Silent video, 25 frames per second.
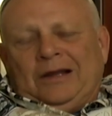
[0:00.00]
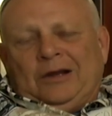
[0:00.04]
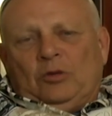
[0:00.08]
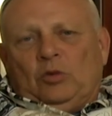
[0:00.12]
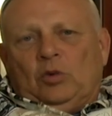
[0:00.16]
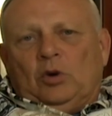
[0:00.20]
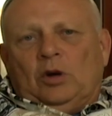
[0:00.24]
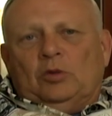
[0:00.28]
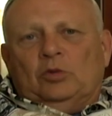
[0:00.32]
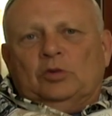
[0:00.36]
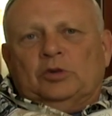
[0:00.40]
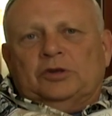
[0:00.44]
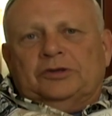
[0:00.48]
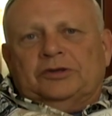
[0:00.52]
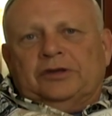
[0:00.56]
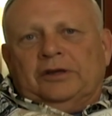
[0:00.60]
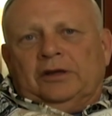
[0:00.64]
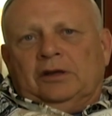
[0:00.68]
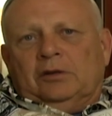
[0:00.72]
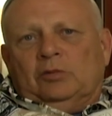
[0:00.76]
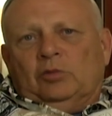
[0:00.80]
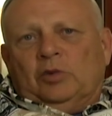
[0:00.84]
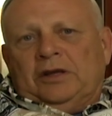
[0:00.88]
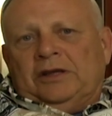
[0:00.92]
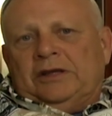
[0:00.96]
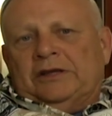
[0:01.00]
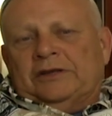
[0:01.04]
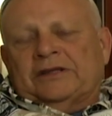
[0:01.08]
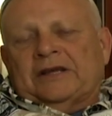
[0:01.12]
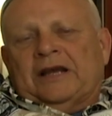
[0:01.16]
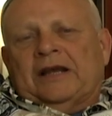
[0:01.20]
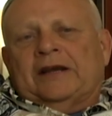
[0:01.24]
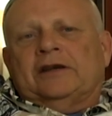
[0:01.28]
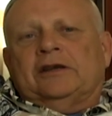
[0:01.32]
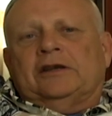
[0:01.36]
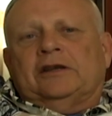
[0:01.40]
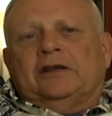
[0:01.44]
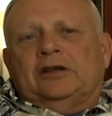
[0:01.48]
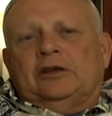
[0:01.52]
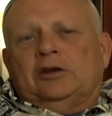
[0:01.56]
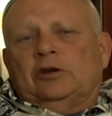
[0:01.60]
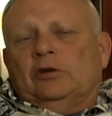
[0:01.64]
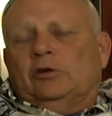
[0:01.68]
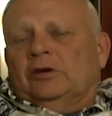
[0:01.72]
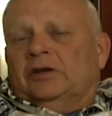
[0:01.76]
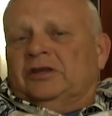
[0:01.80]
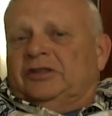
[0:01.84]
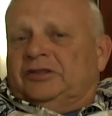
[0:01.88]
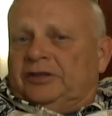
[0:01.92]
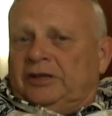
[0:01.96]
what was in, we decided to
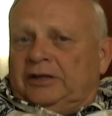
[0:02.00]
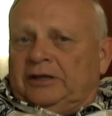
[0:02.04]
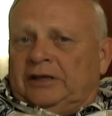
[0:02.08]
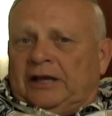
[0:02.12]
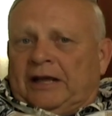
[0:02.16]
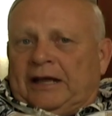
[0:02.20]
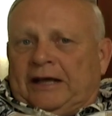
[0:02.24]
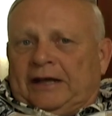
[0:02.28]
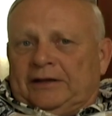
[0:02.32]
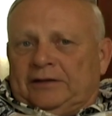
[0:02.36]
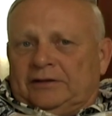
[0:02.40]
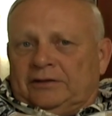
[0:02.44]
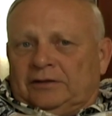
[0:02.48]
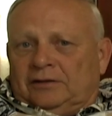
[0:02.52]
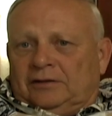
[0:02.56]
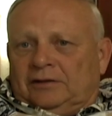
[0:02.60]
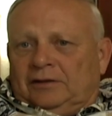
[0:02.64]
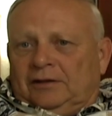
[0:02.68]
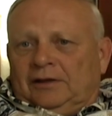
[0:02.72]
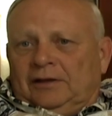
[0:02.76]
do it as a test,